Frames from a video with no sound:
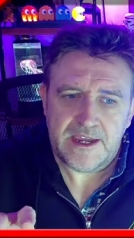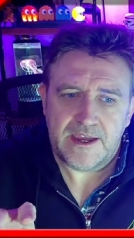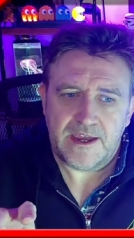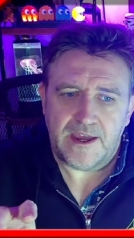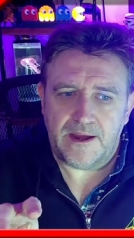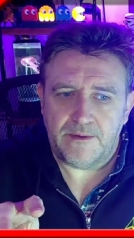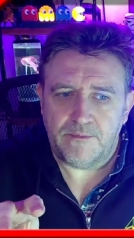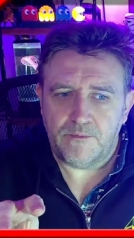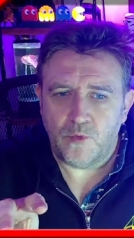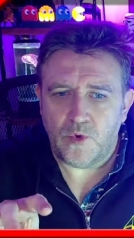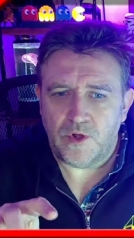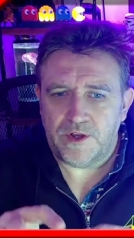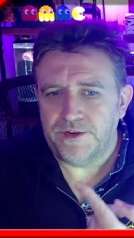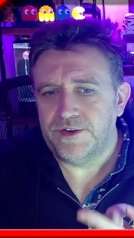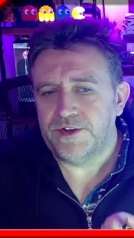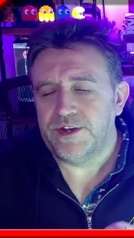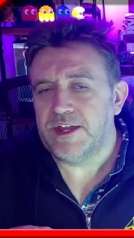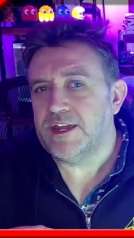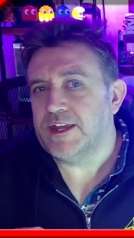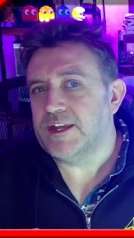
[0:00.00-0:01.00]
And
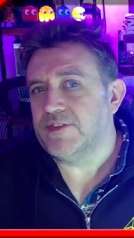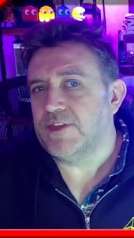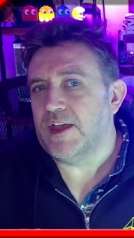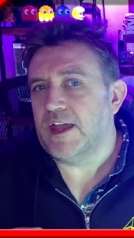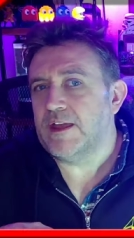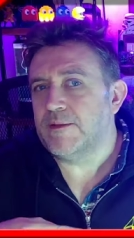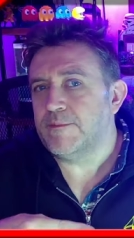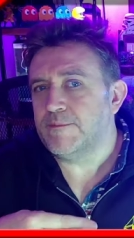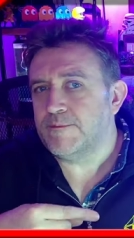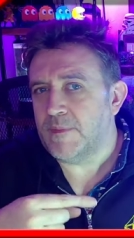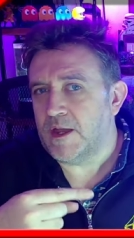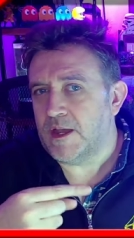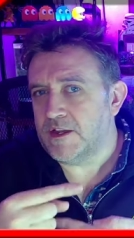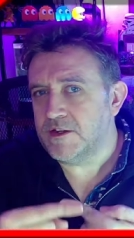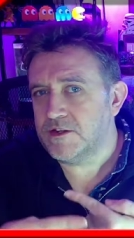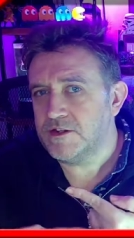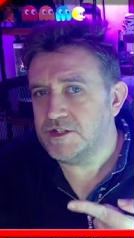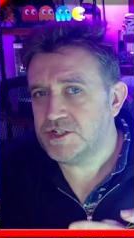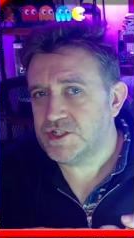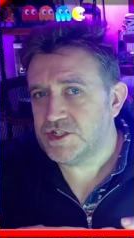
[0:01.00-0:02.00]
one day that
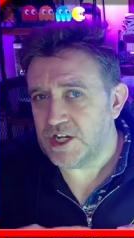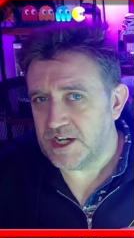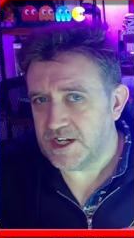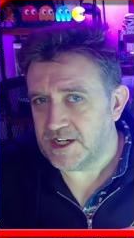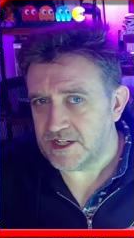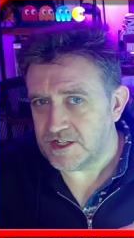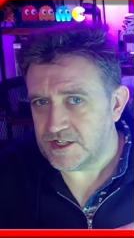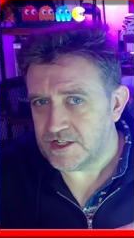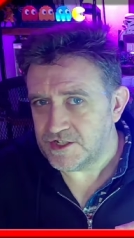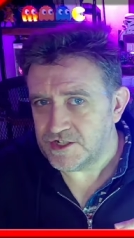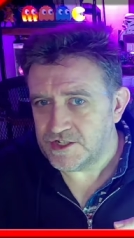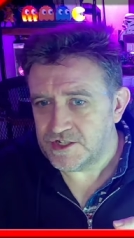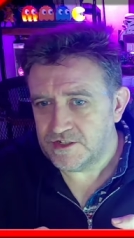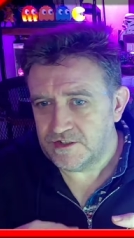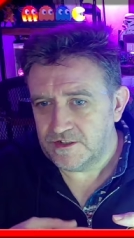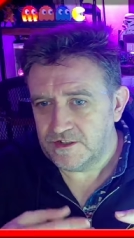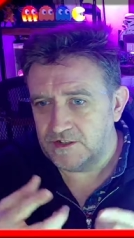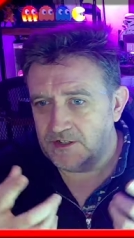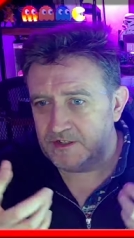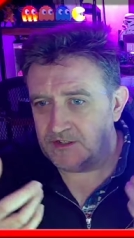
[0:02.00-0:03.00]
might change,
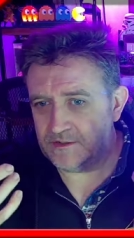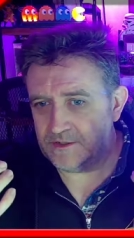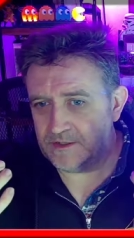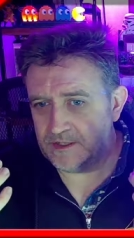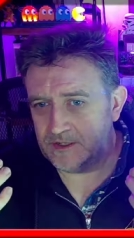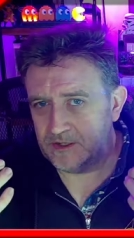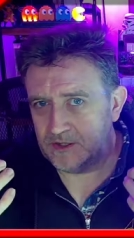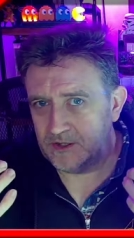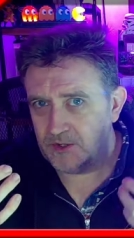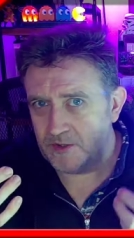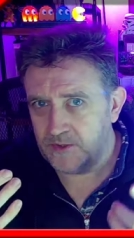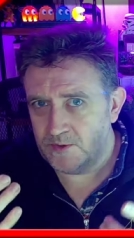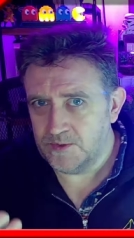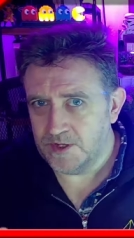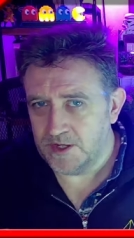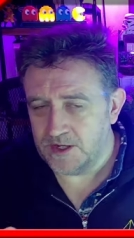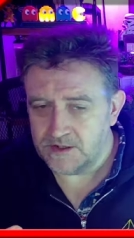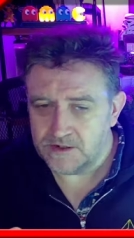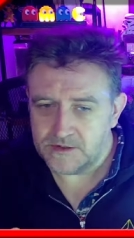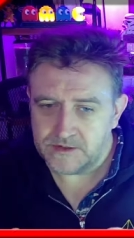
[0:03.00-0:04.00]
you know? Who
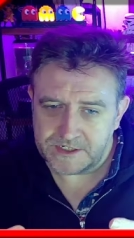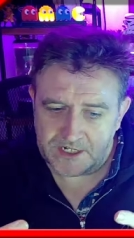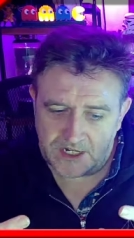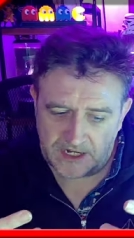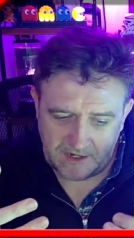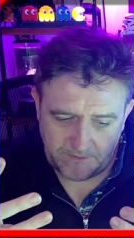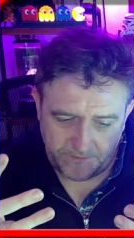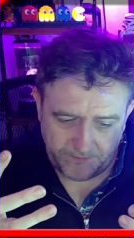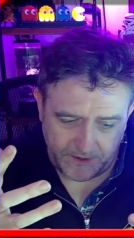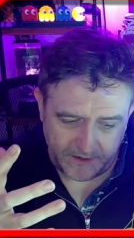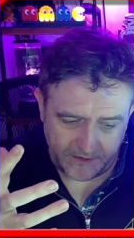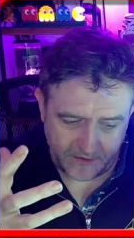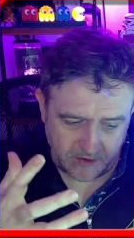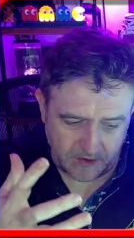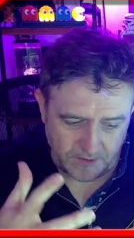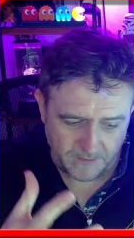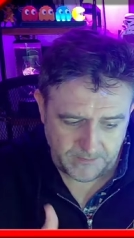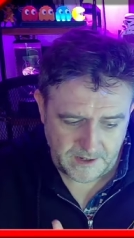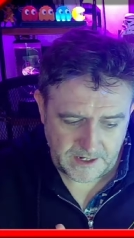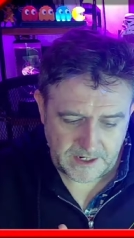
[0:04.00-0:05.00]
knows? If they're
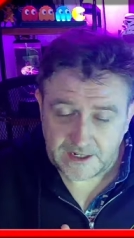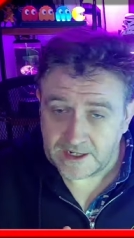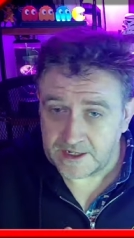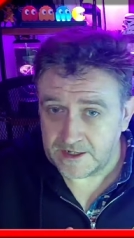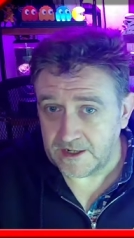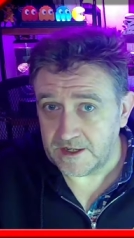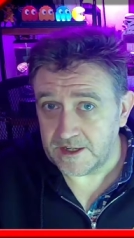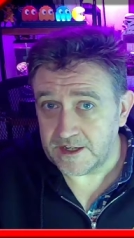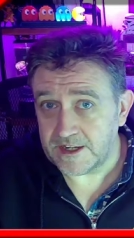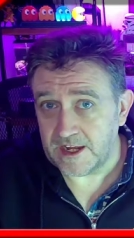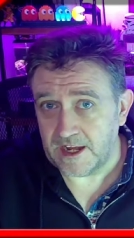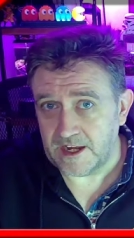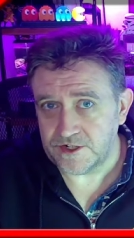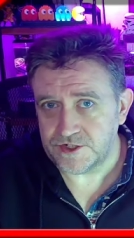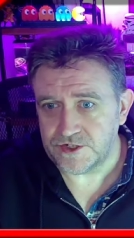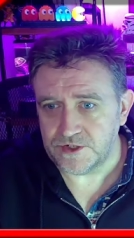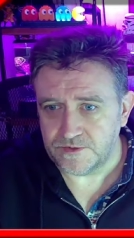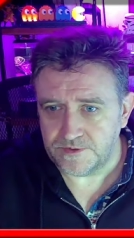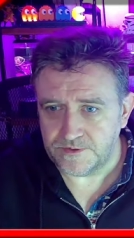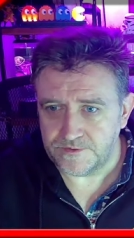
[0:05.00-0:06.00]
not making any
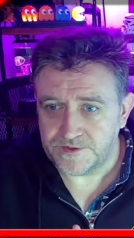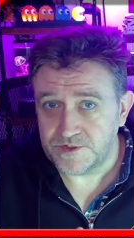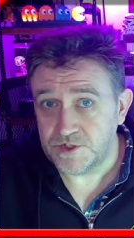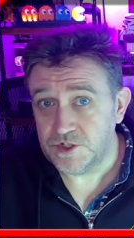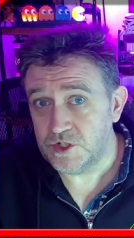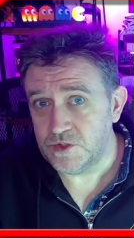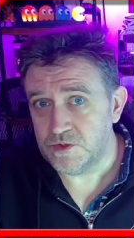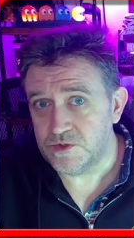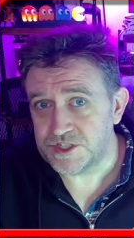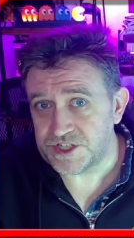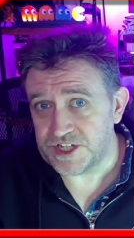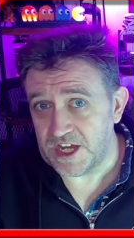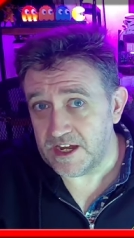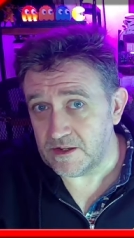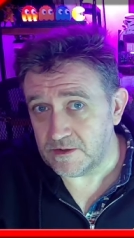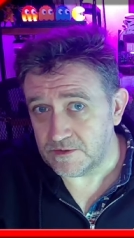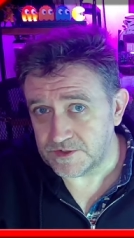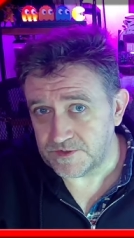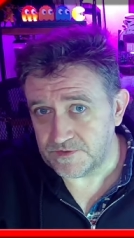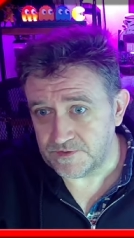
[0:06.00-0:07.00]
cash off of new
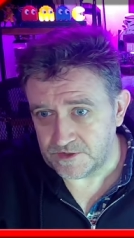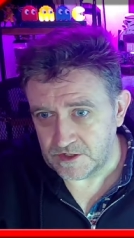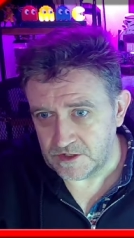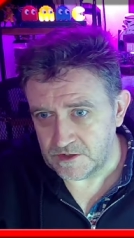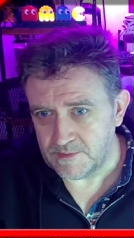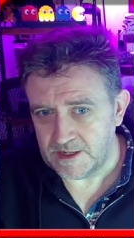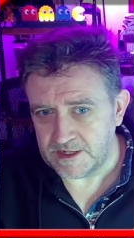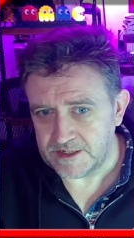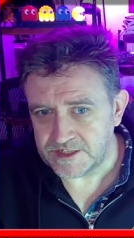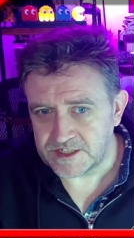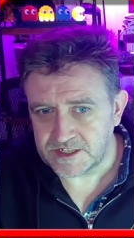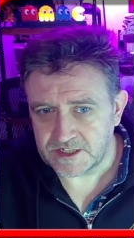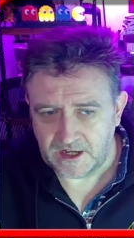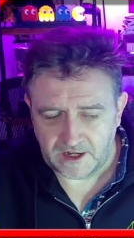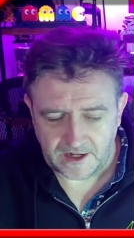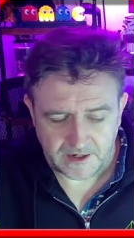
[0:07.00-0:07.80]
sales for No Man's Sky,